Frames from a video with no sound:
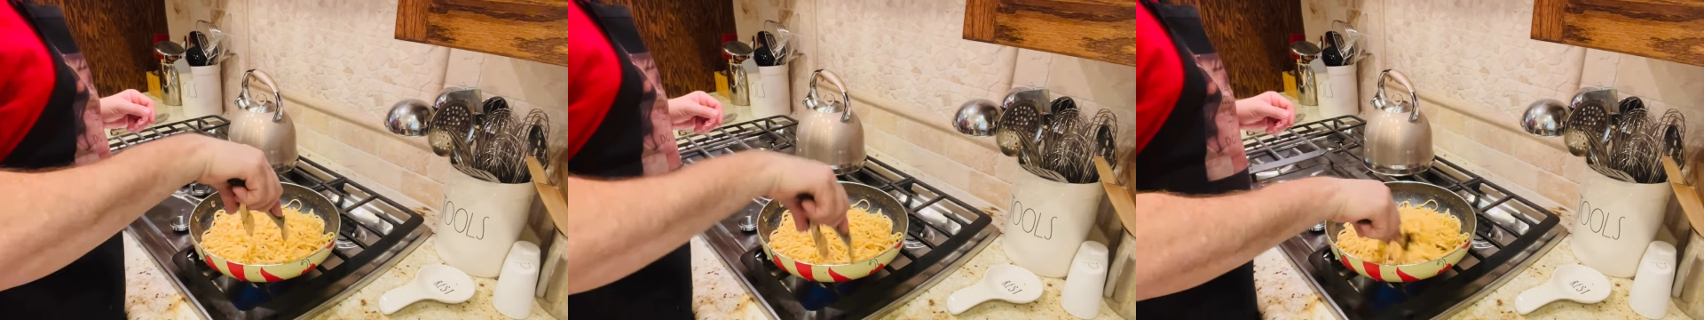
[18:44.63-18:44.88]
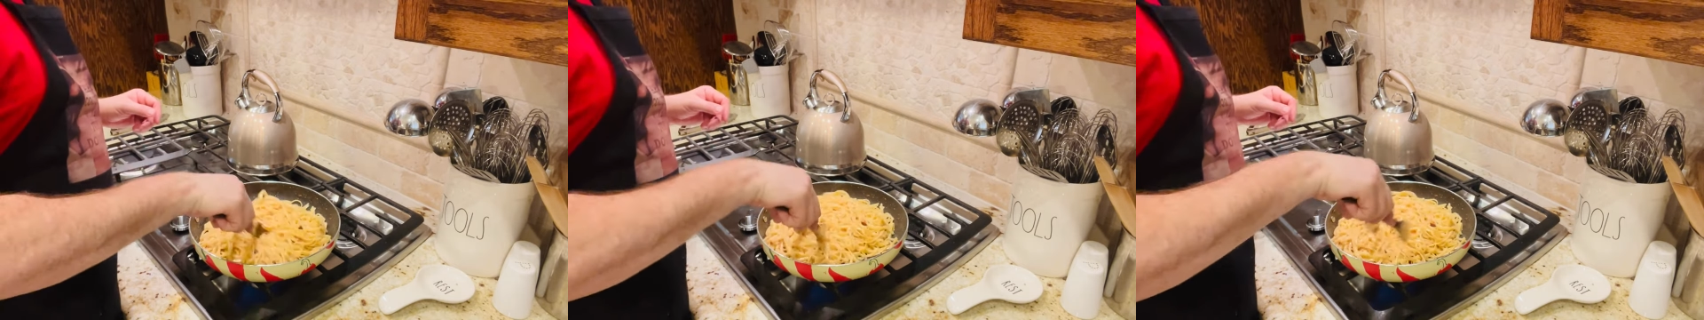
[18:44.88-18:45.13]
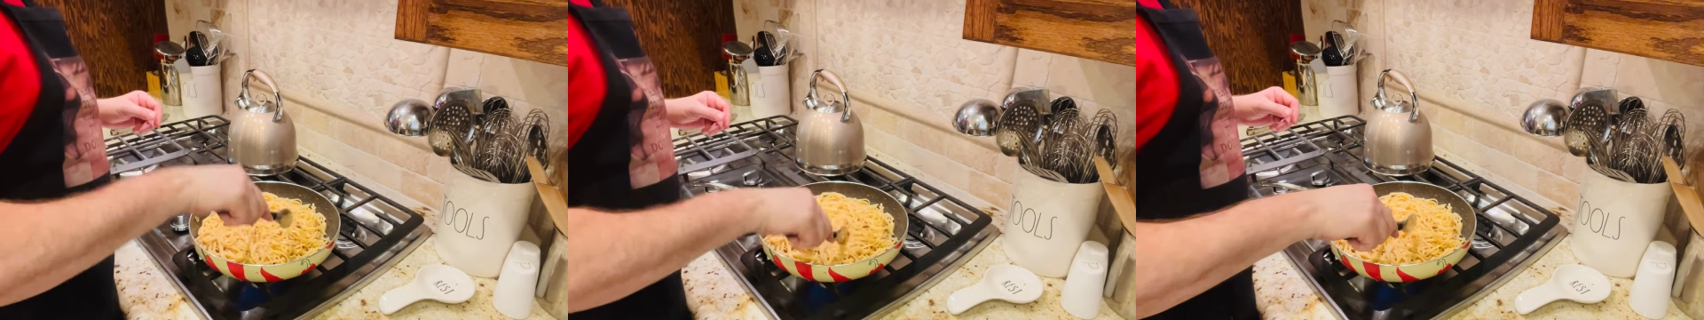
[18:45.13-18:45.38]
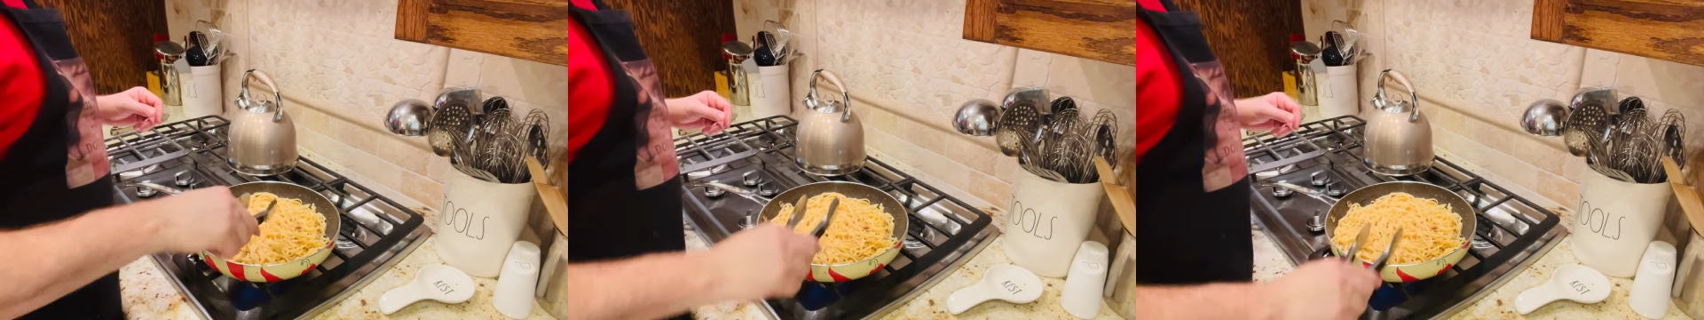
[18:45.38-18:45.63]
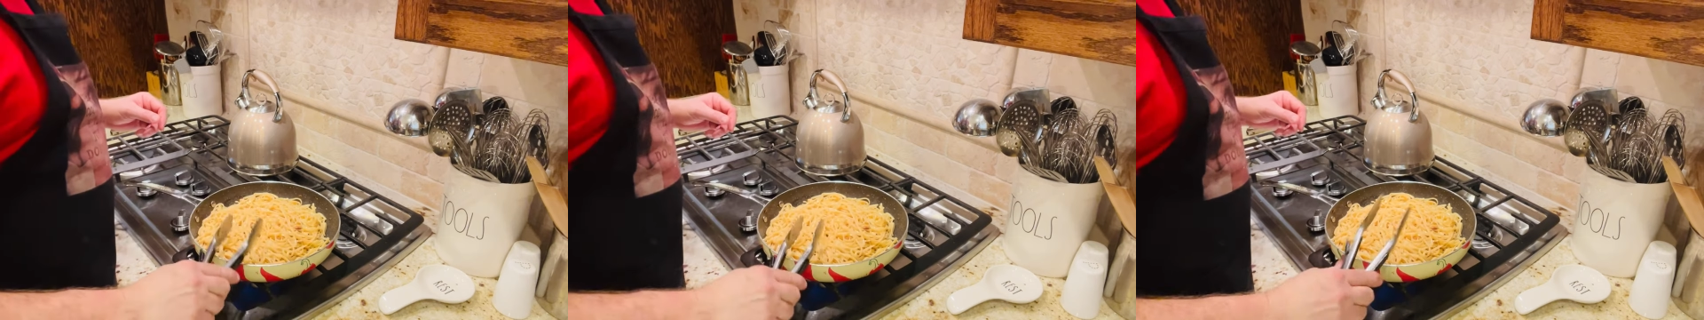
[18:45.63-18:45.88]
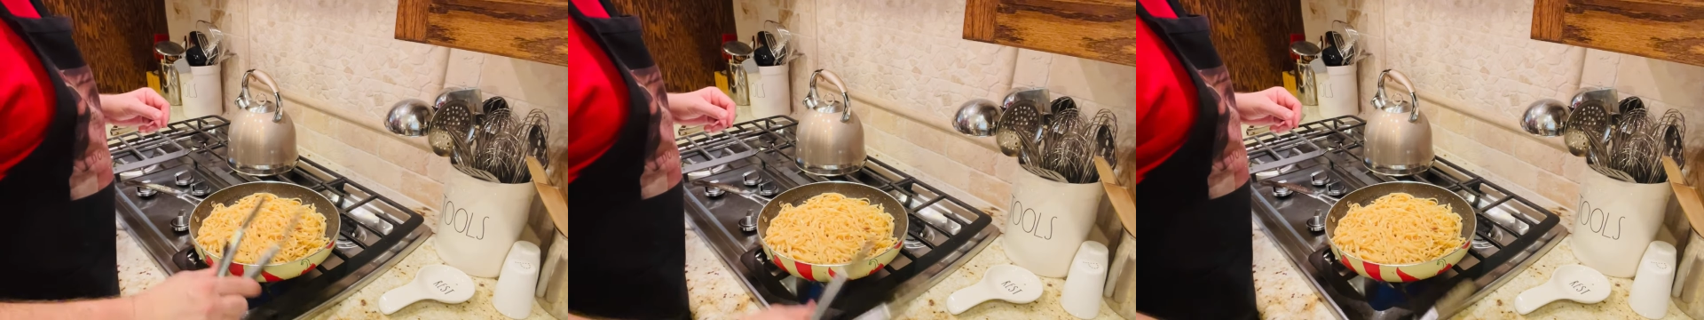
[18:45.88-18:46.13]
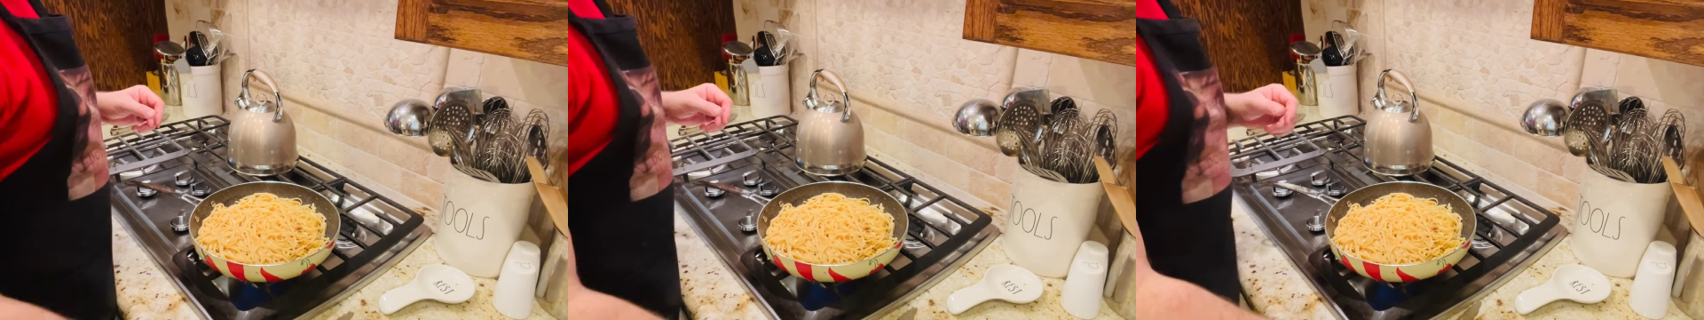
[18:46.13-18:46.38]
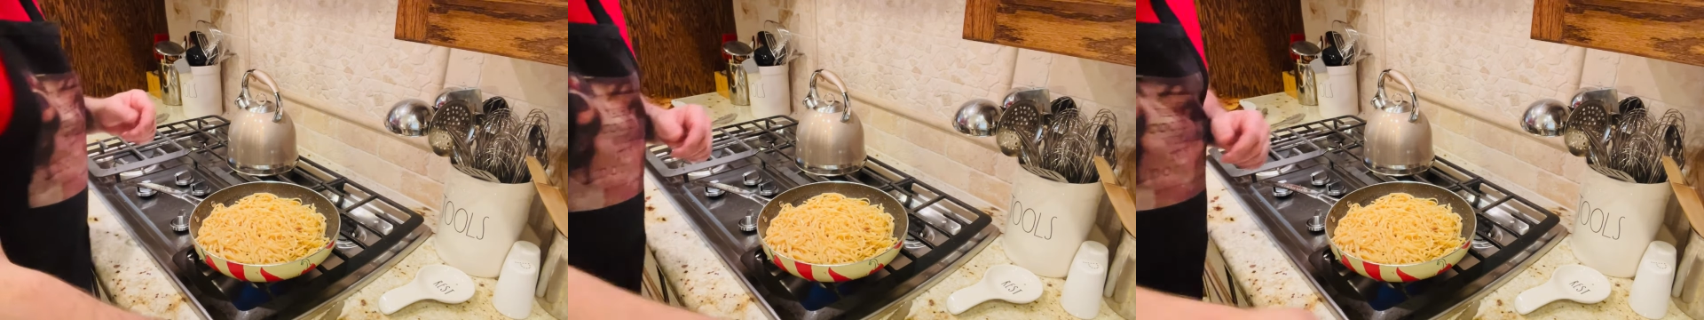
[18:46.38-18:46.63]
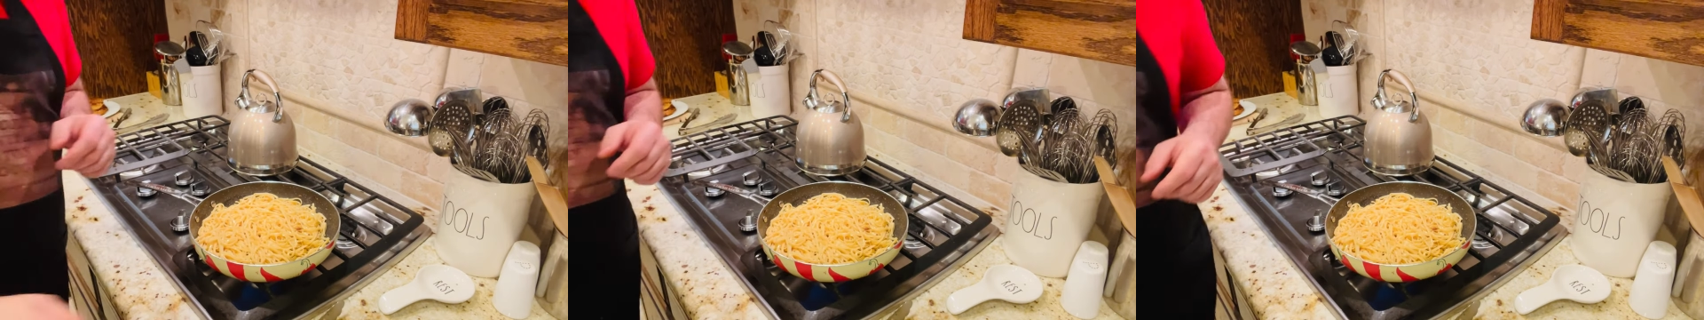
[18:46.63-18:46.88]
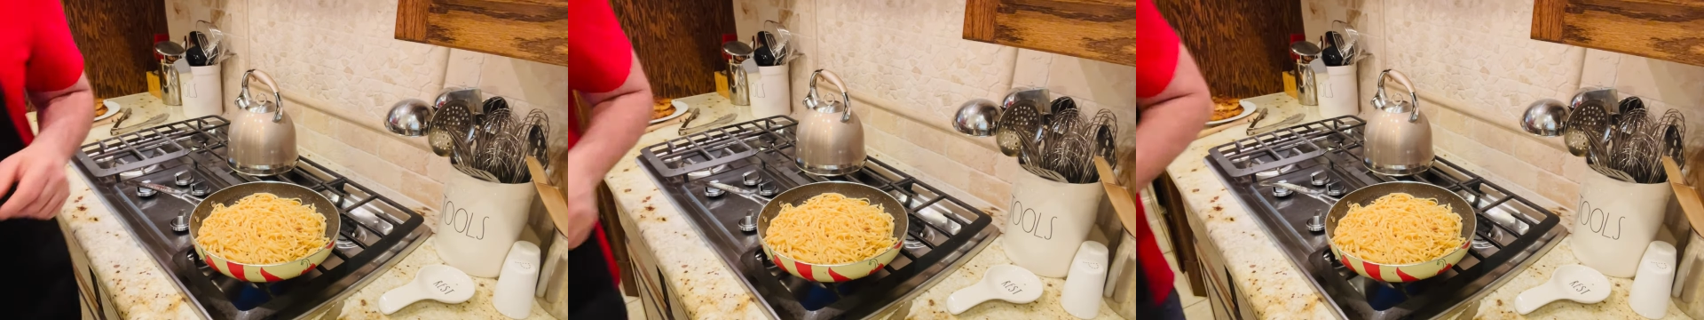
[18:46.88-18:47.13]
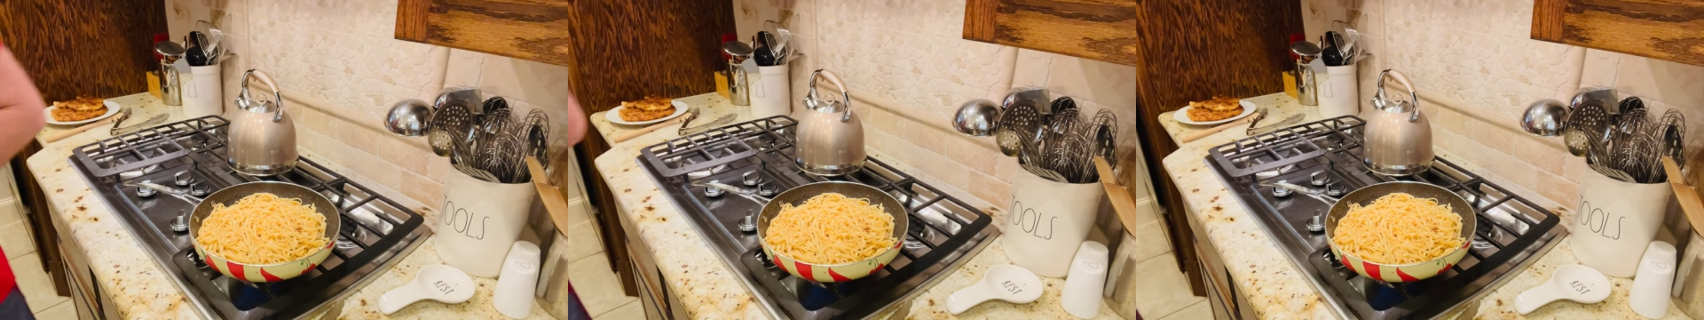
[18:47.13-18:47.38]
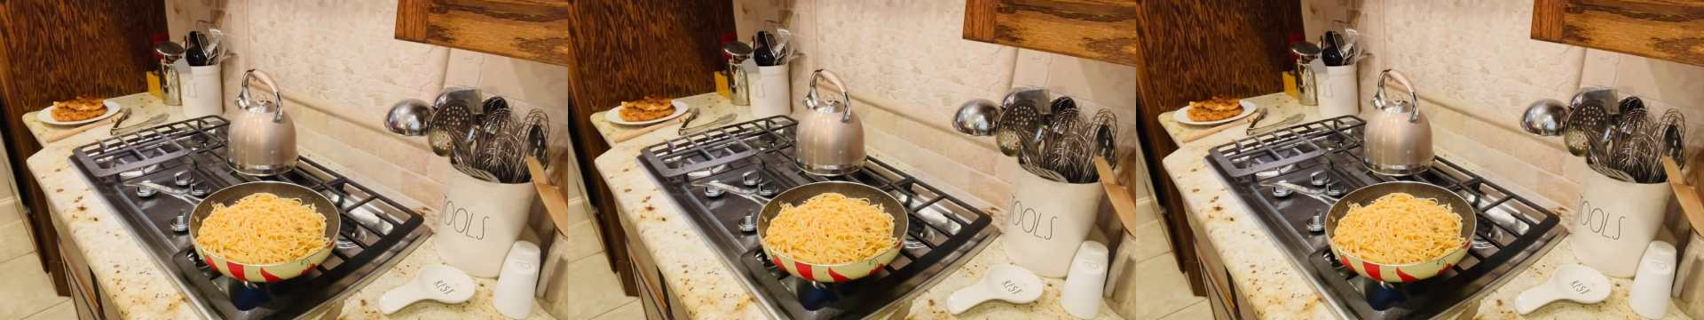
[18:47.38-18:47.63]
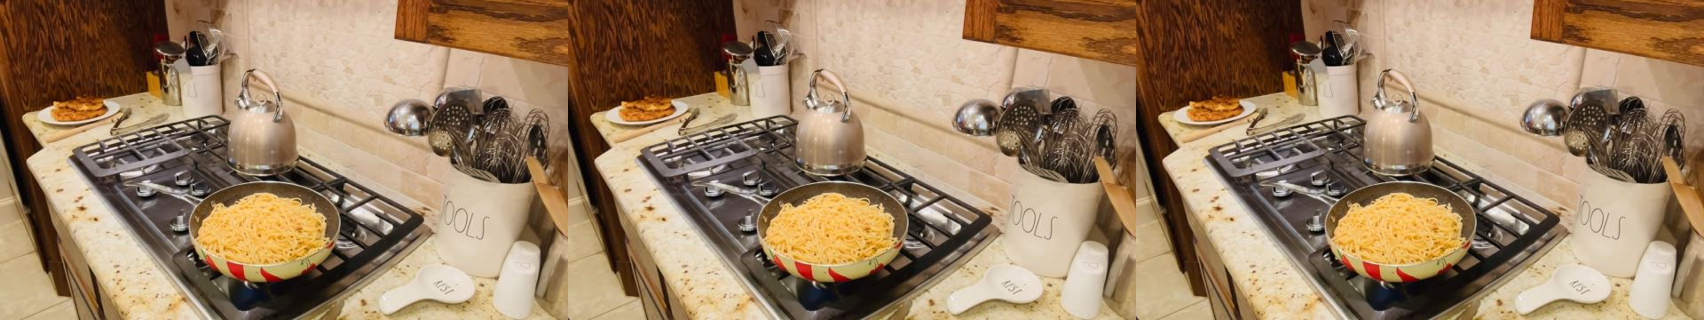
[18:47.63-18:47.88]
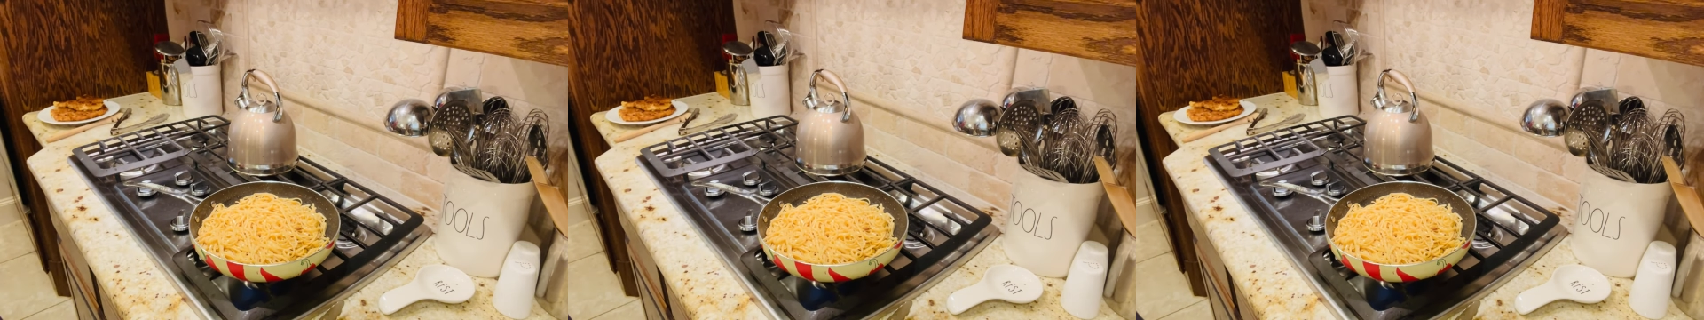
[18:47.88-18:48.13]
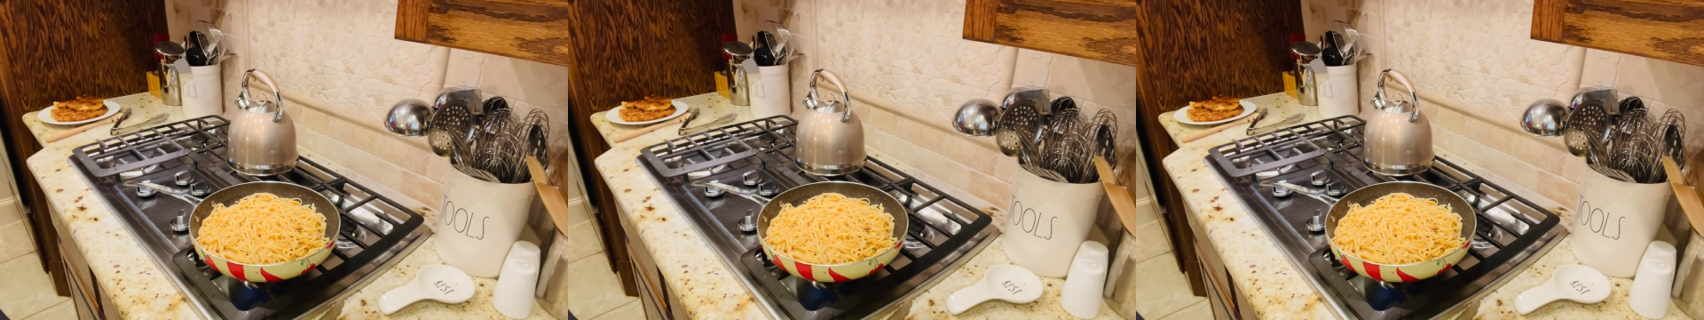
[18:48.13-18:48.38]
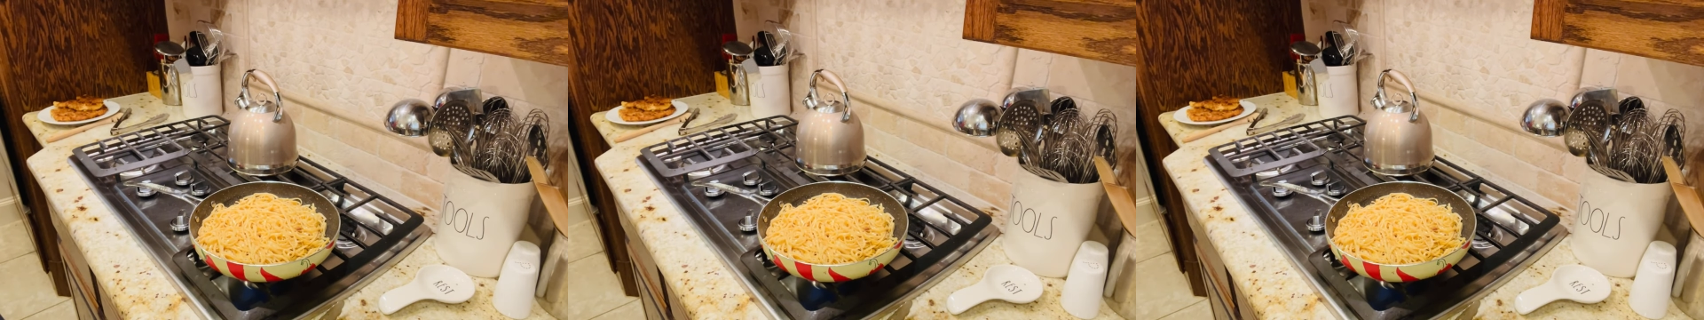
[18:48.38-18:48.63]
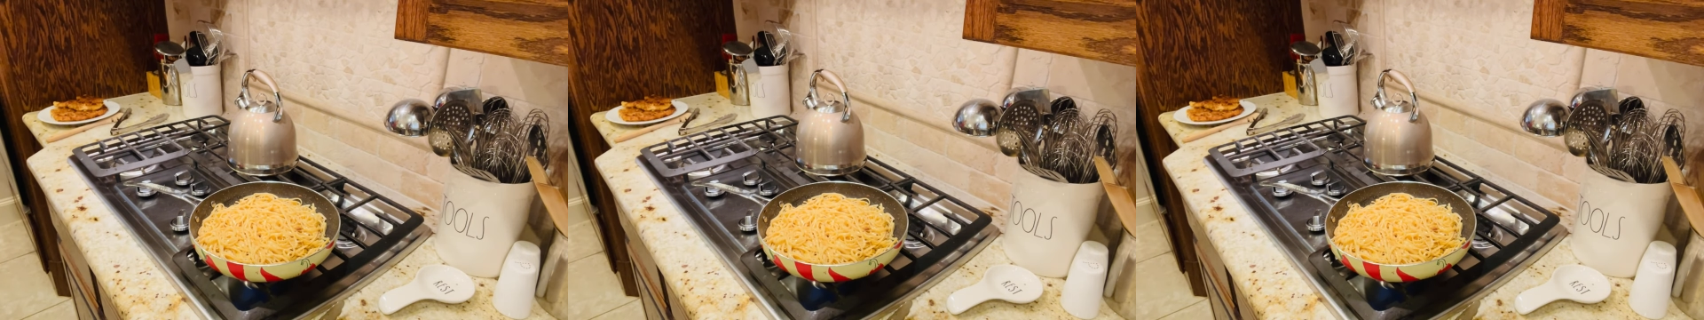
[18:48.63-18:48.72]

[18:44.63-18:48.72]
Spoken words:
[unreadable: no face in view]